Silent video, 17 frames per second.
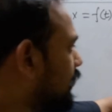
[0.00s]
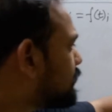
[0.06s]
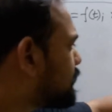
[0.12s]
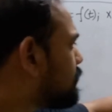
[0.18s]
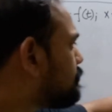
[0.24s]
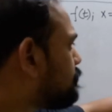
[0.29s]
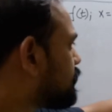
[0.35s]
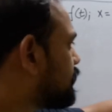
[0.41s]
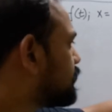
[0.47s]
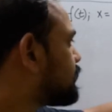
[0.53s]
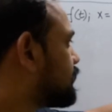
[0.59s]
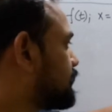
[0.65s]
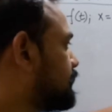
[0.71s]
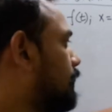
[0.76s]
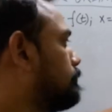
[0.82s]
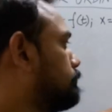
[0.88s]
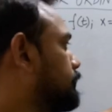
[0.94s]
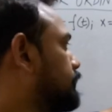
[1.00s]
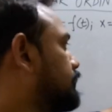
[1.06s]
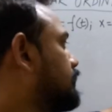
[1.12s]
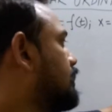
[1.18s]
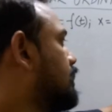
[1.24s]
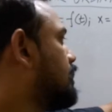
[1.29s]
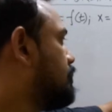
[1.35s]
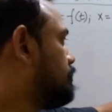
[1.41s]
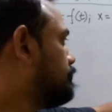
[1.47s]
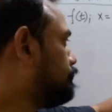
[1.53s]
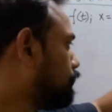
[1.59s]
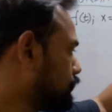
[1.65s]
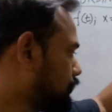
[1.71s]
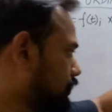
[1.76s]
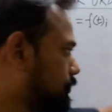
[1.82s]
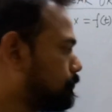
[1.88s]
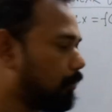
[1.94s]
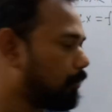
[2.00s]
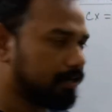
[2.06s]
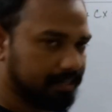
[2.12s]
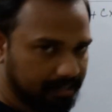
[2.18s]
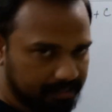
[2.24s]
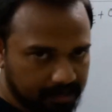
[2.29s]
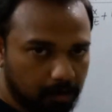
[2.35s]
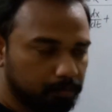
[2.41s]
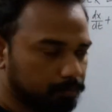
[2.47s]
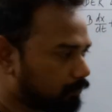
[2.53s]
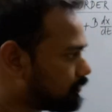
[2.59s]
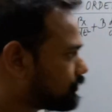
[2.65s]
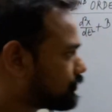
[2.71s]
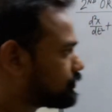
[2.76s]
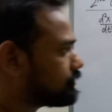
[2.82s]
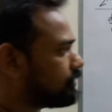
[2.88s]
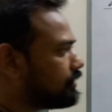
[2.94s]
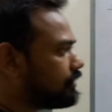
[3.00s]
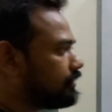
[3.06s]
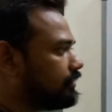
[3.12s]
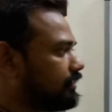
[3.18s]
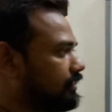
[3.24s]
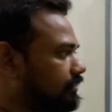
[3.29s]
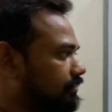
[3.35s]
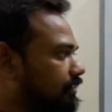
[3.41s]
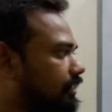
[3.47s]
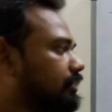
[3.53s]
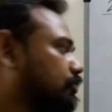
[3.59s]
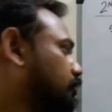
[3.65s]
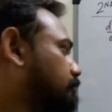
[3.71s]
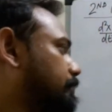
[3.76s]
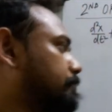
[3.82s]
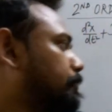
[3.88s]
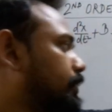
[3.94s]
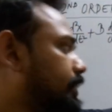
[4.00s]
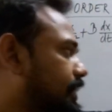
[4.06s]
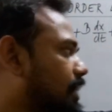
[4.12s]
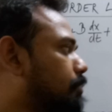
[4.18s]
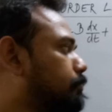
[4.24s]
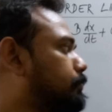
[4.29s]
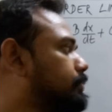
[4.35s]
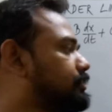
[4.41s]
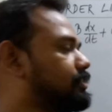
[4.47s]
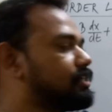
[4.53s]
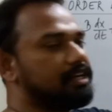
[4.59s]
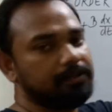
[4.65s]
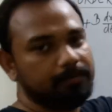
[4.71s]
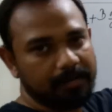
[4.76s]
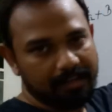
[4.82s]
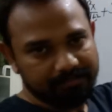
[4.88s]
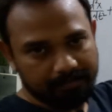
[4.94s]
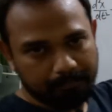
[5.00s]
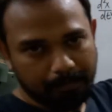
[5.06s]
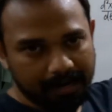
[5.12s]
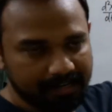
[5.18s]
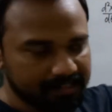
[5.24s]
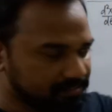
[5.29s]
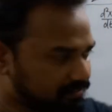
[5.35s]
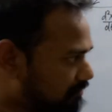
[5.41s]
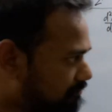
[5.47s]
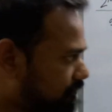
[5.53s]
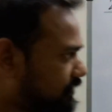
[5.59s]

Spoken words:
I'd say for this example, the force is pointing downwards. It could be pointing upwards, and you will have the minus